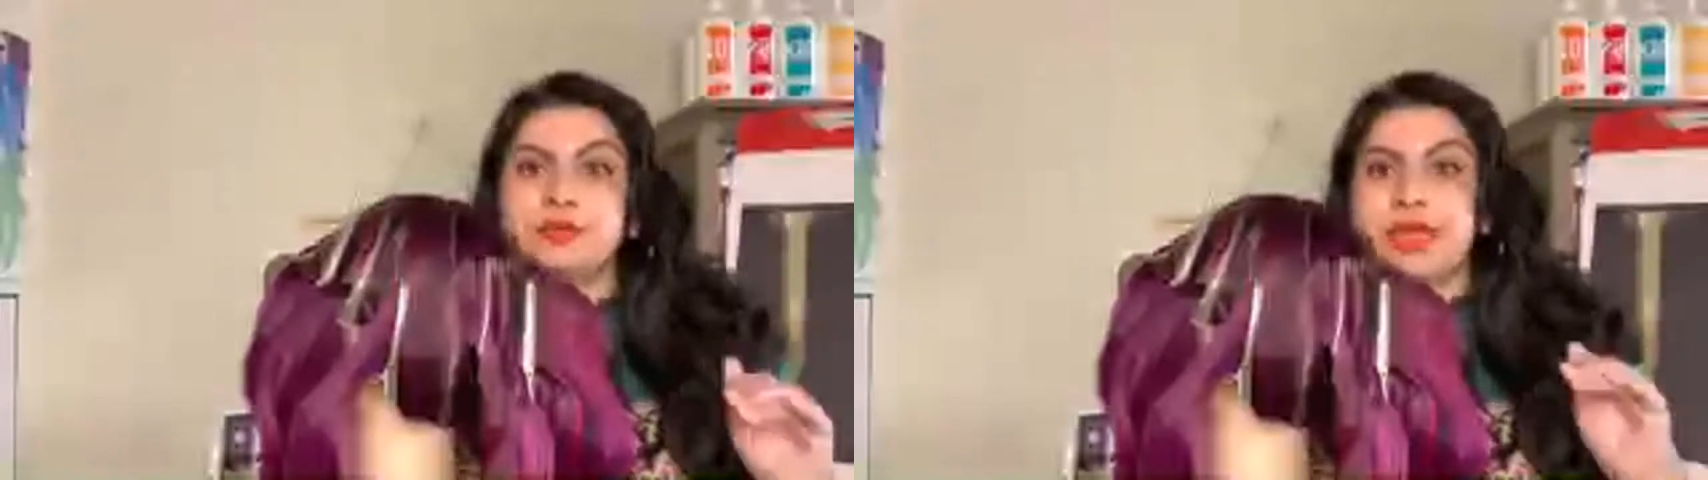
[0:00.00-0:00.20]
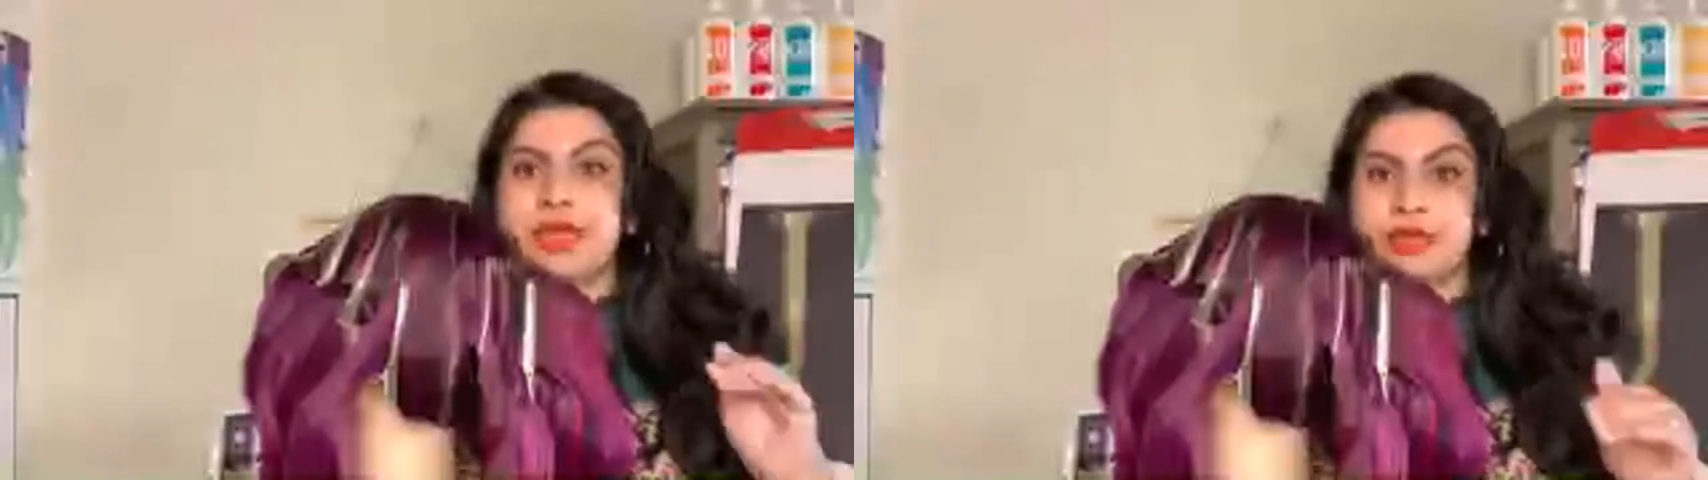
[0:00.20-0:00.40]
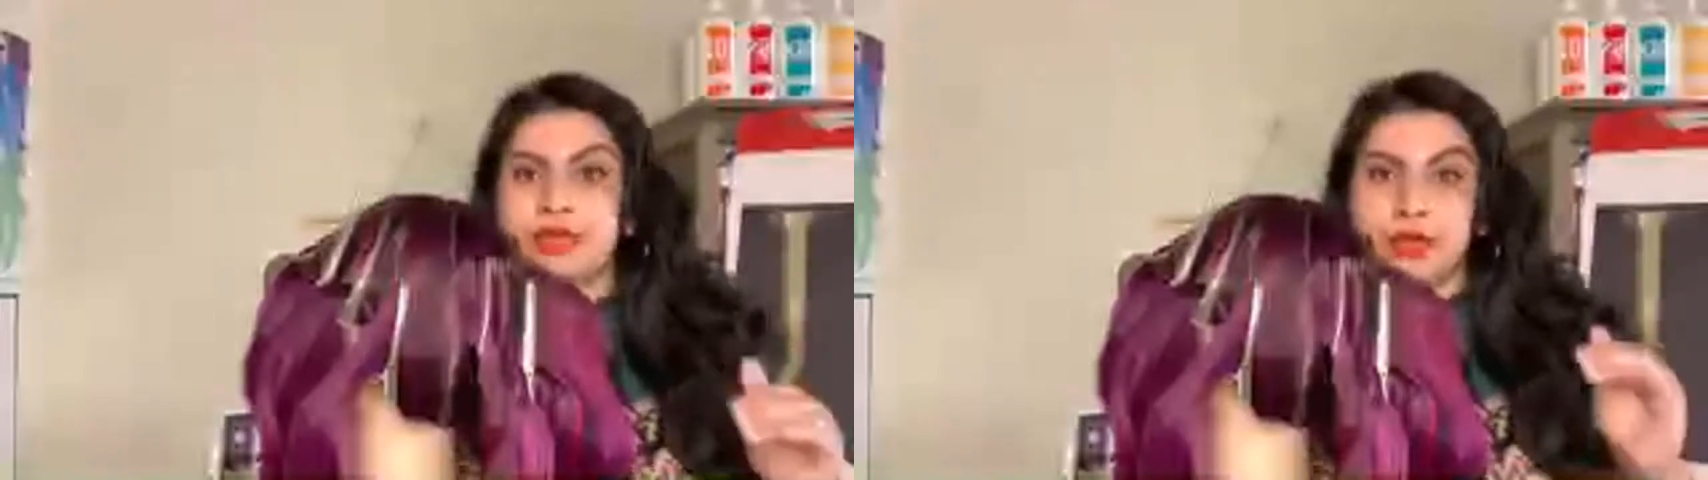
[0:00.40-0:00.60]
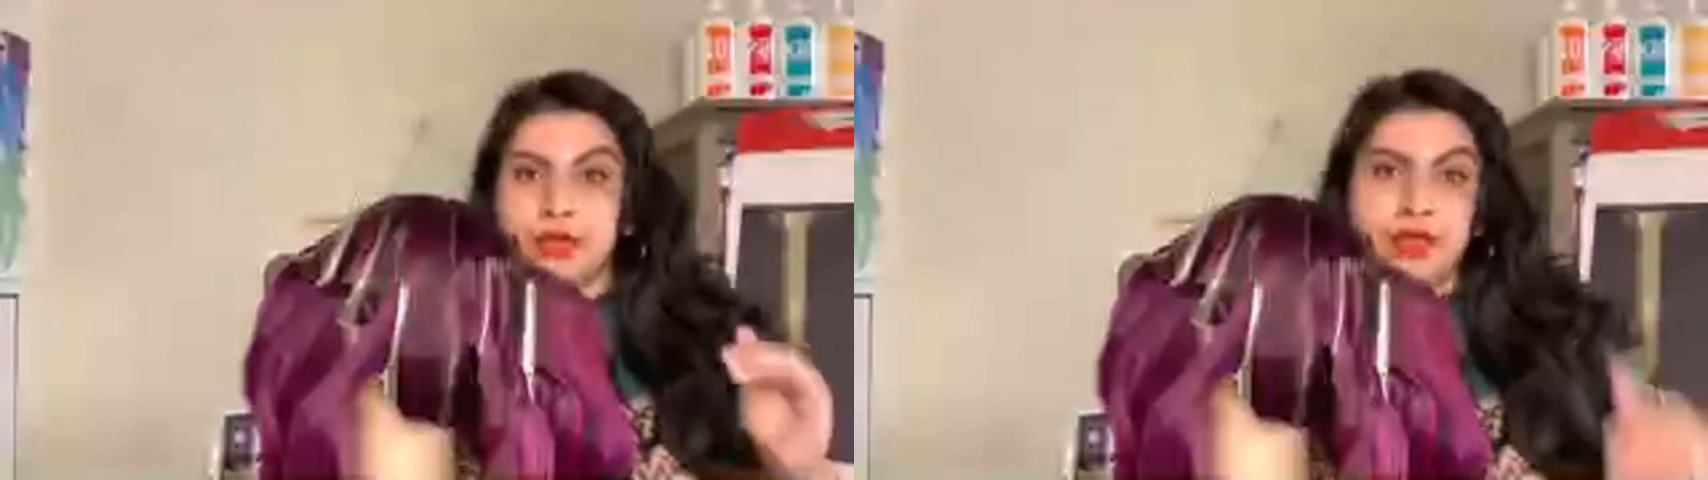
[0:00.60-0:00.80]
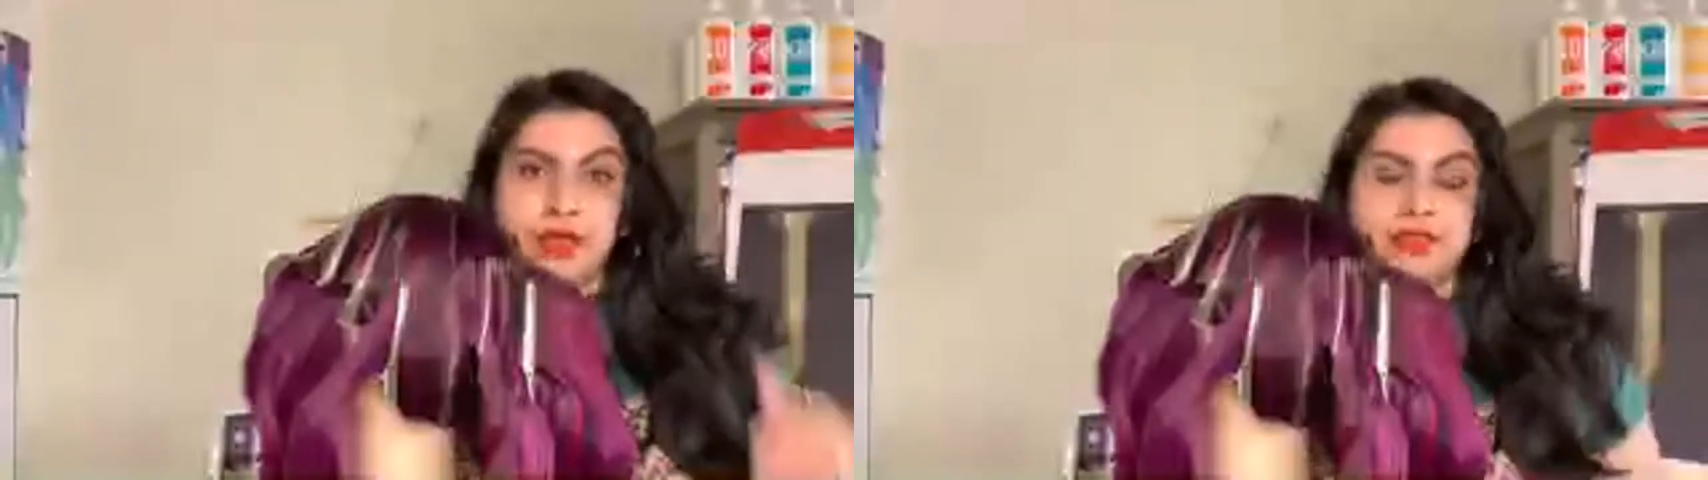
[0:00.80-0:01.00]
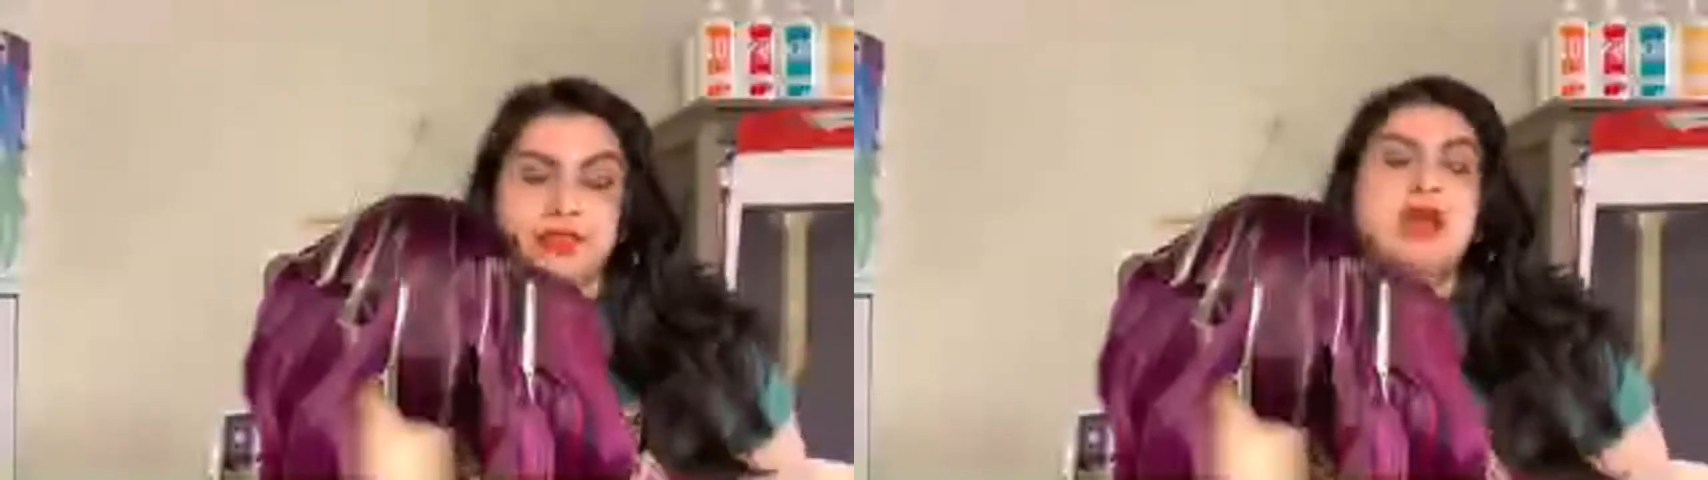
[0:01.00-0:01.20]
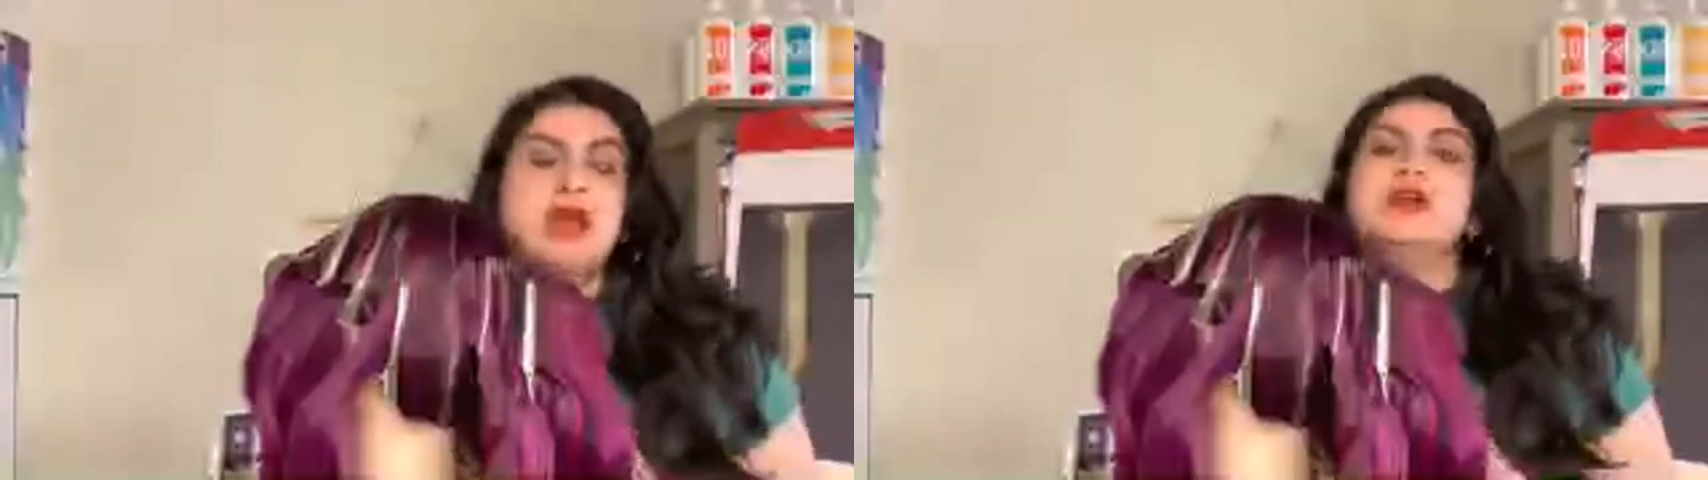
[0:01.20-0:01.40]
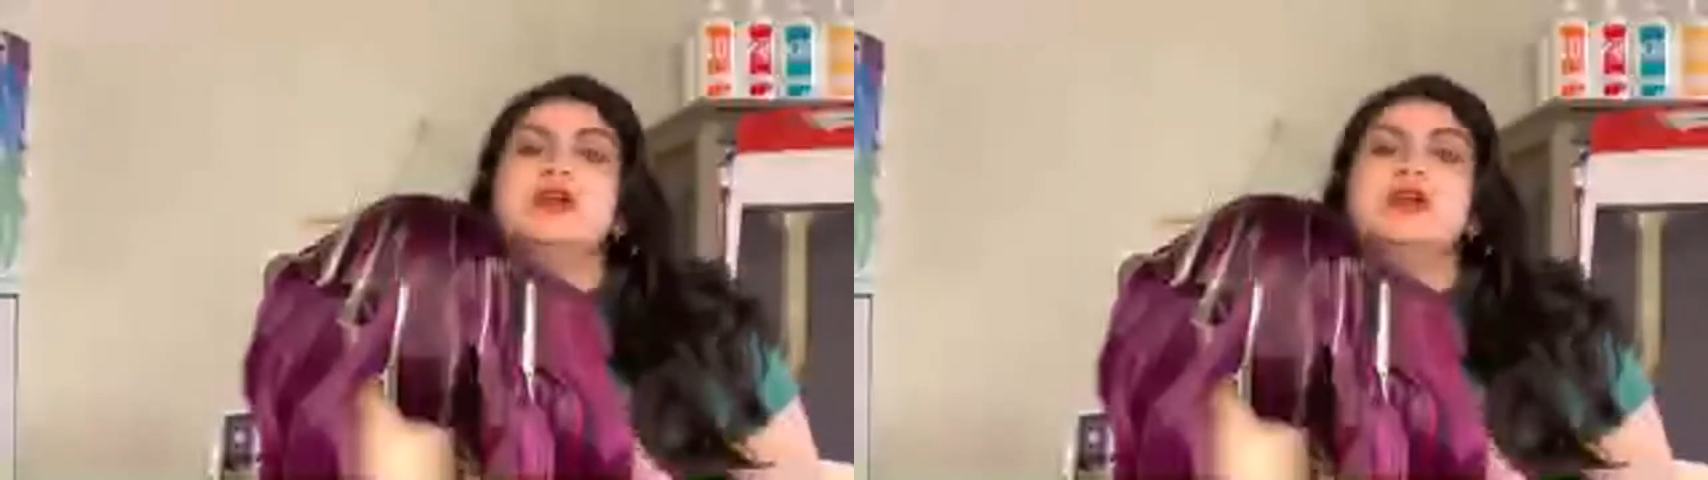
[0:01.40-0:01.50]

you rotate your colors.